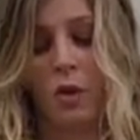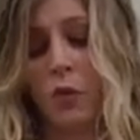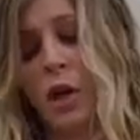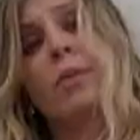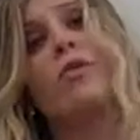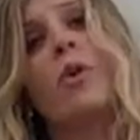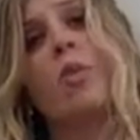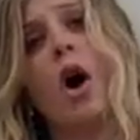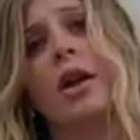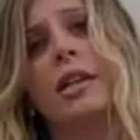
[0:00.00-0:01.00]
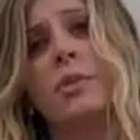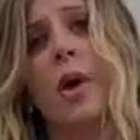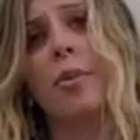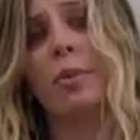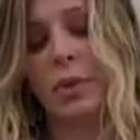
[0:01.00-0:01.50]
Freedom from want is
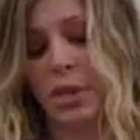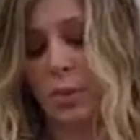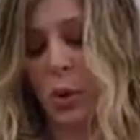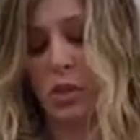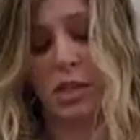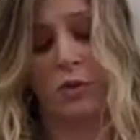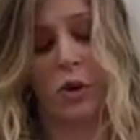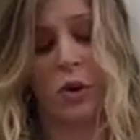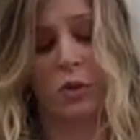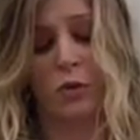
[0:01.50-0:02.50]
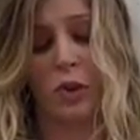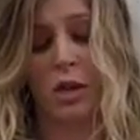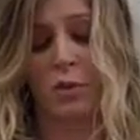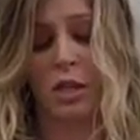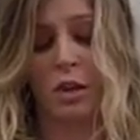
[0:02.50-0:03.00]
probably the most difficult
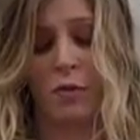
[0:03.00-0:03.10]
freedom to